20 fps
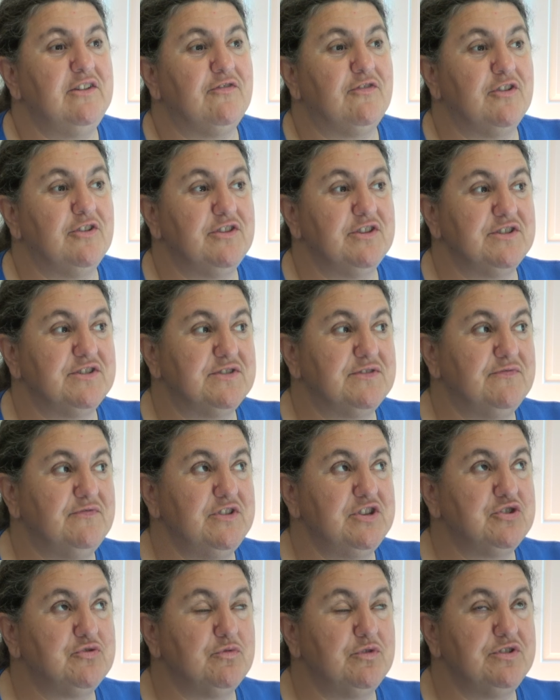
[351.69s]
for this
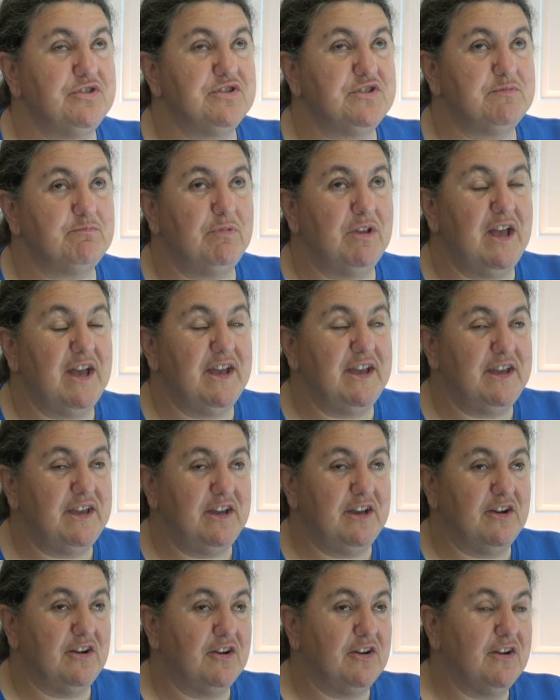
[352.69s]
visual display
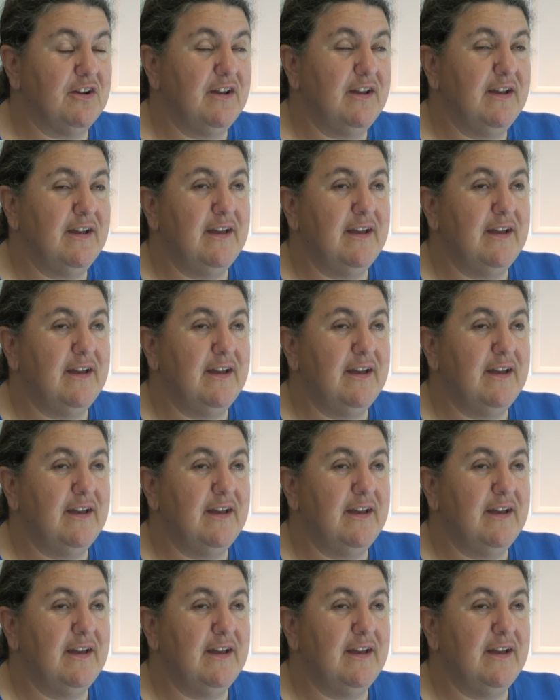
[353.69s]
here.